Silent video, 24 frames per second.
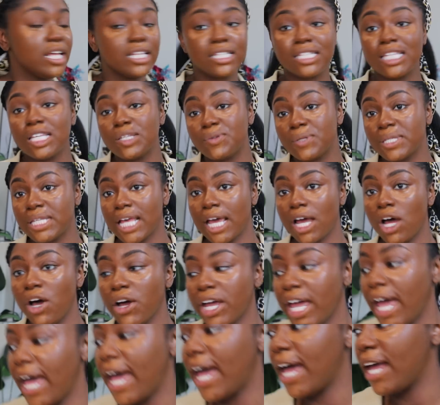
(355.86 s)
Sis was like,
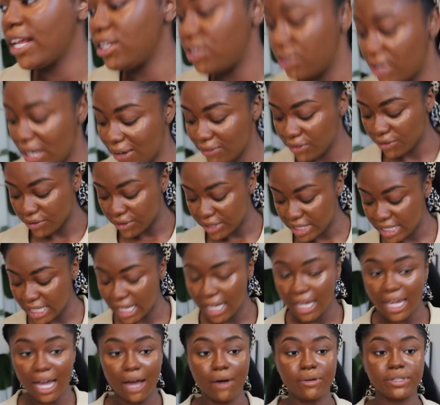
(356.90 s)
okay, do you have the
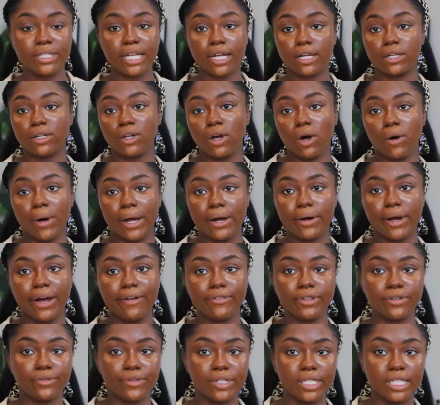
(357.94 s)
receipt? I was like, no, I don't
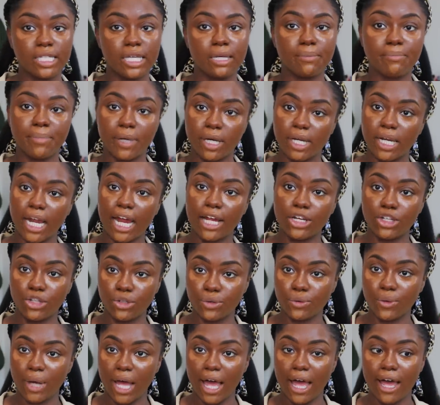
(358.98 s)
have the receipt, but I
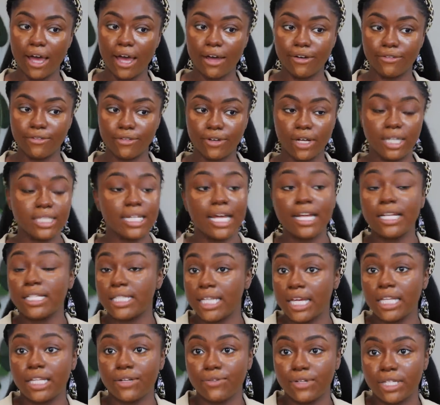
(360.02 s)
do have, because I didn't
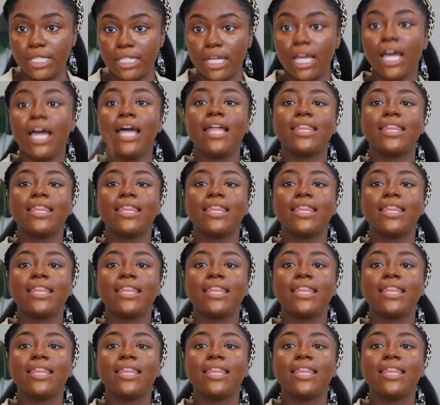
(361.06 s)
take the receipt.